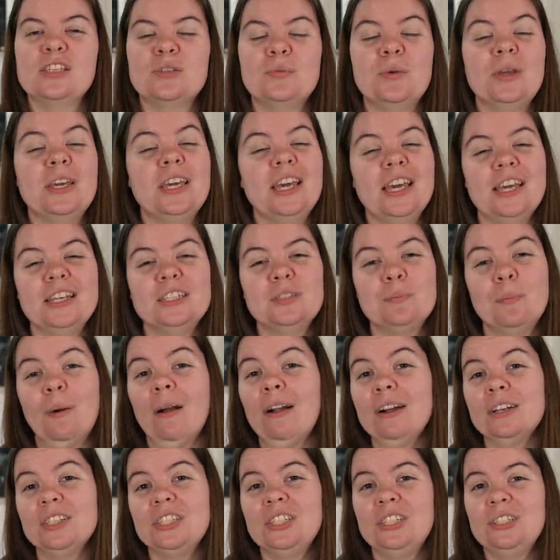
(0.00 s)
This week is
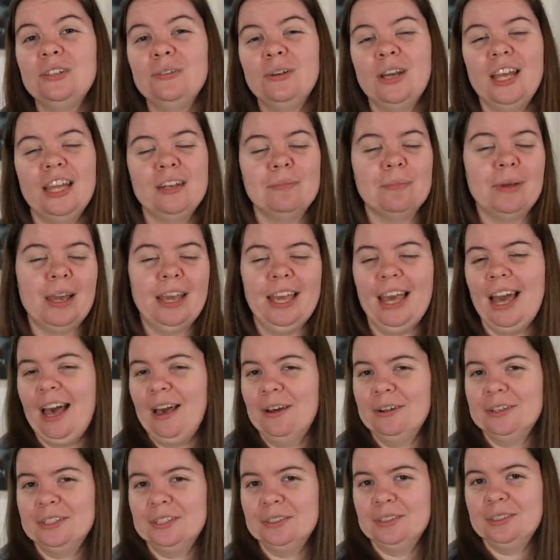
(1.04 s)
part two in my
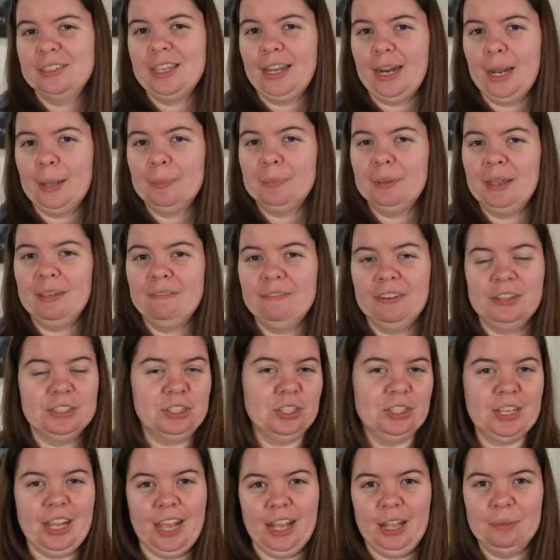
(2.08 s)
how to set up a
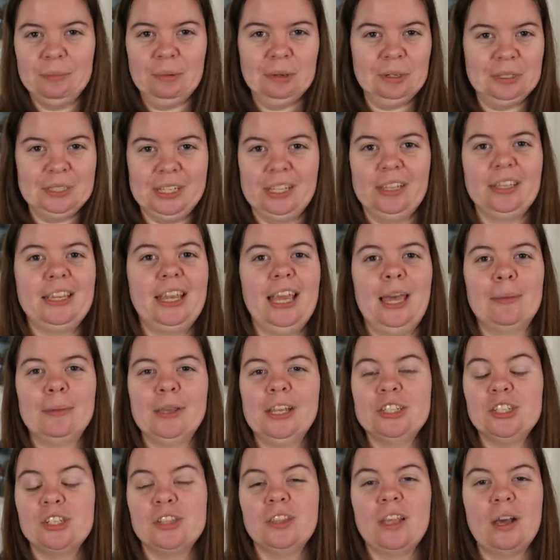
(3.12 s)
versatile motorcycle camp
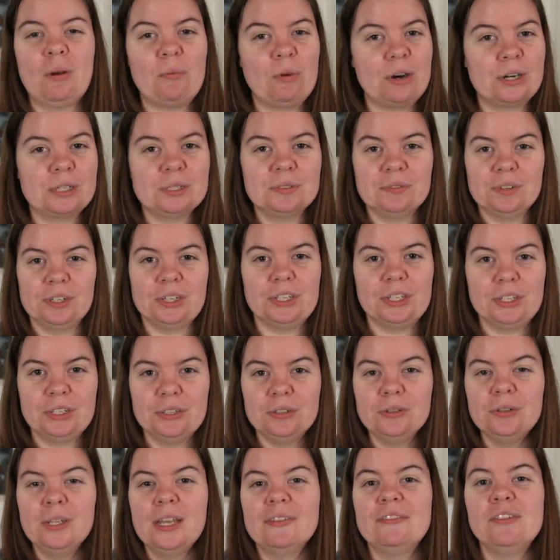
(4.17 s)
kitchen that works for
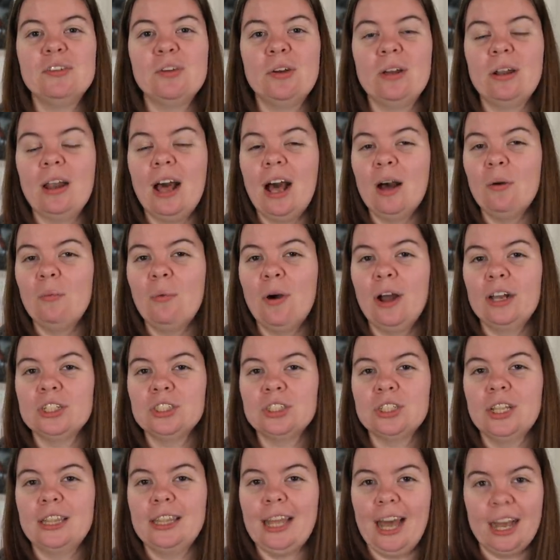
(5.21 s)
you. If you did not
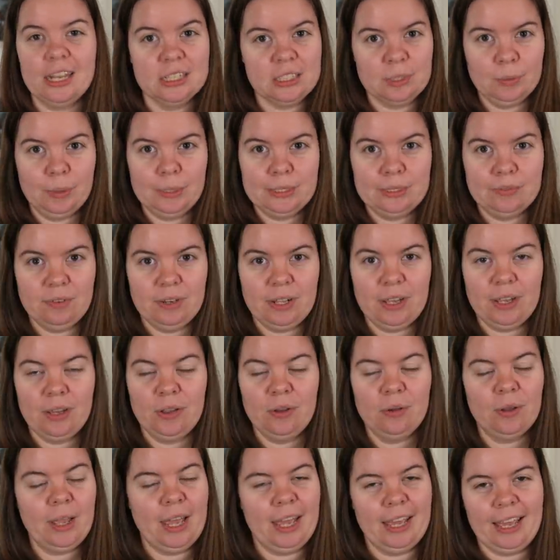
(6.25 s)
watch last week's
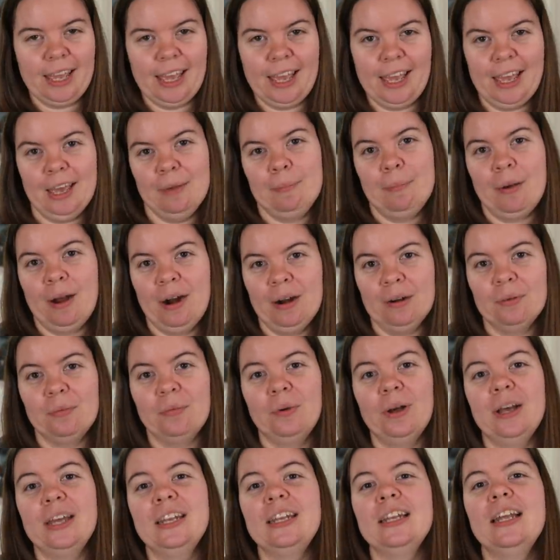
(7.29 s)
video, aka part
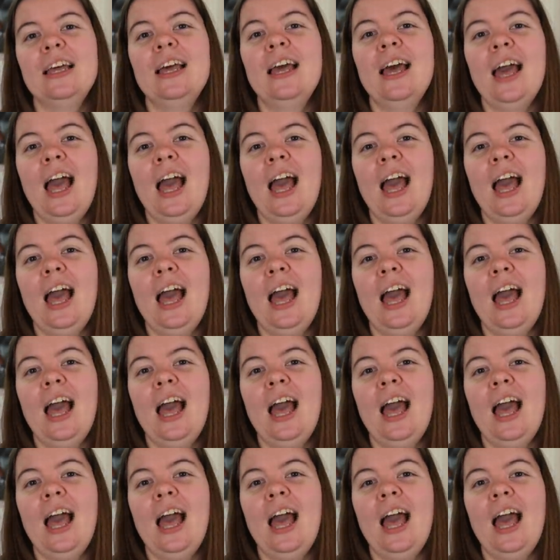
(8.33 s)
one,